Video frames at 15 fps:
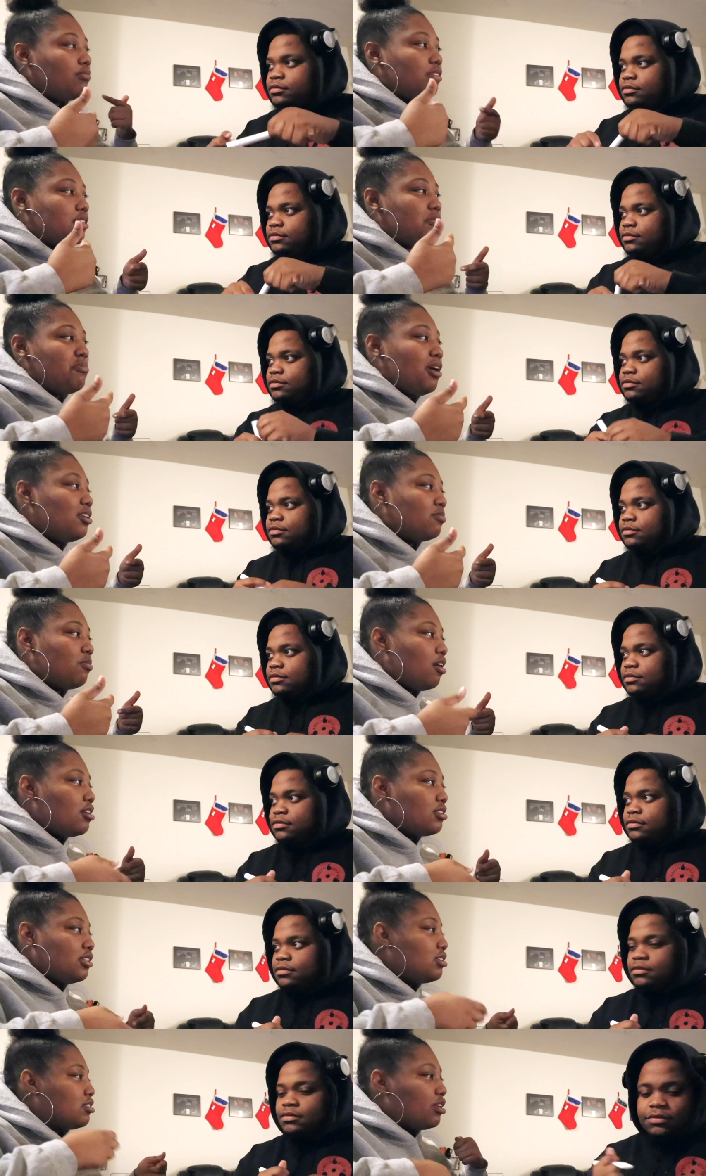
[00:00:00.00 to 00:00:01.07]
Speaker 1: with this Bell's
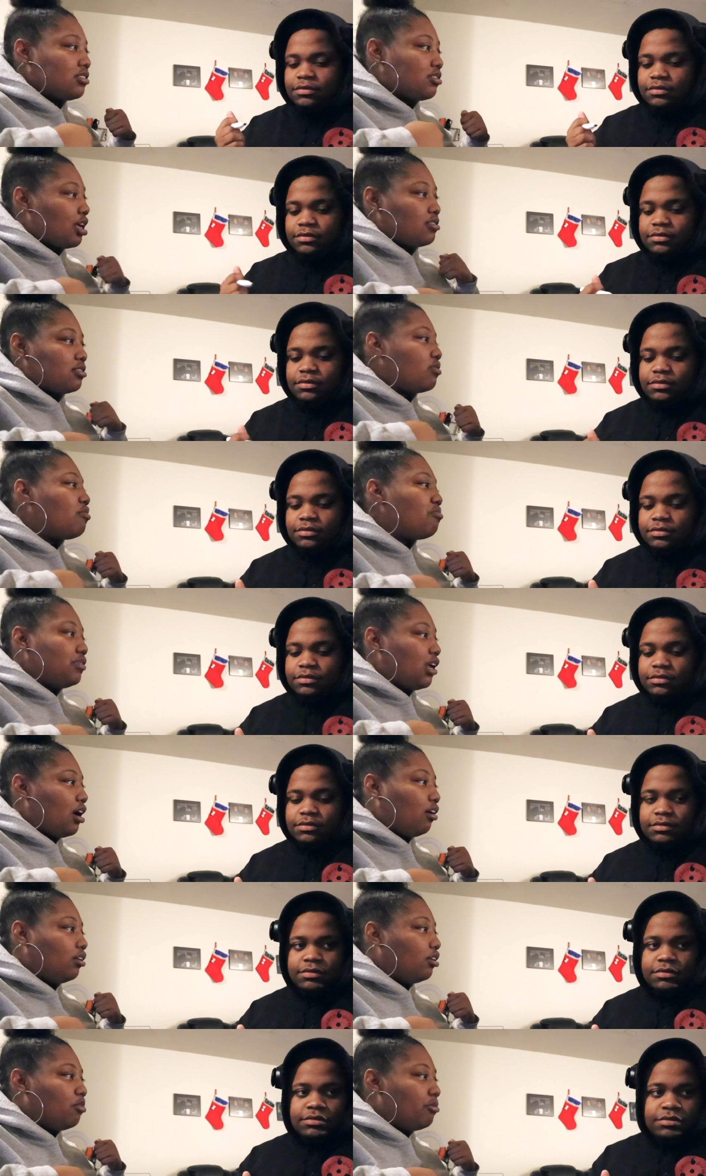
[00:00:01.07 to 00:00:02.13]
palsy. It's, it's like slowing me down a
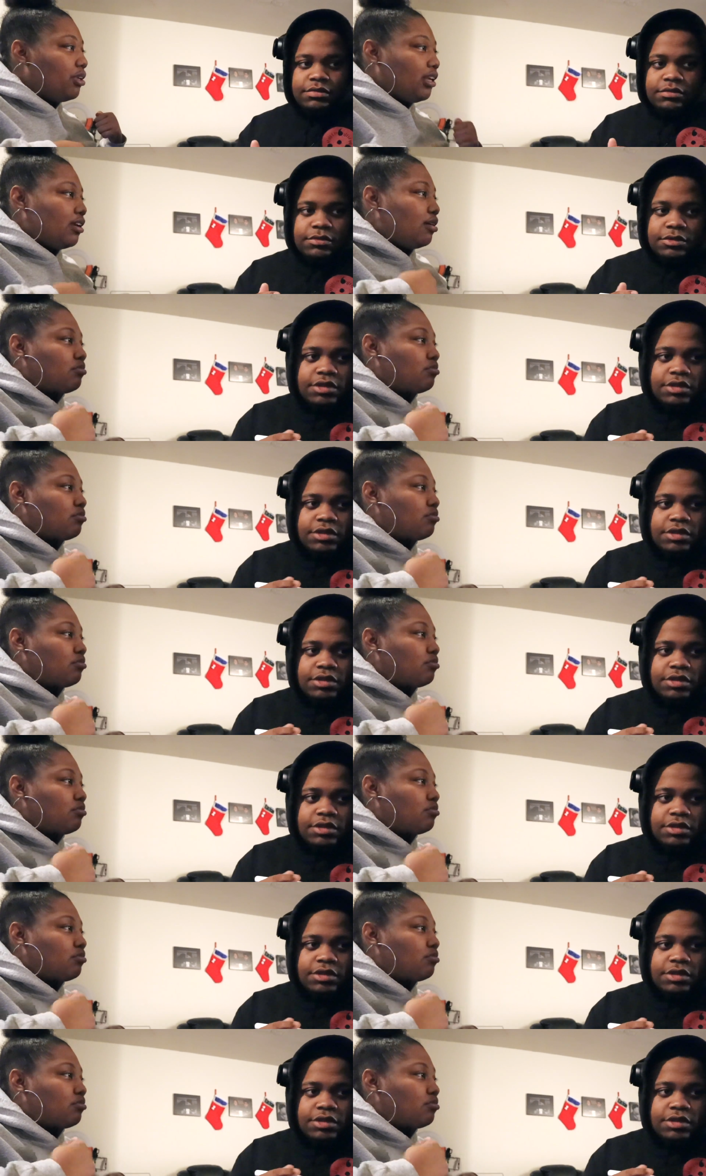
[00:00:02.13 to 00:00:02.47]
little bit, and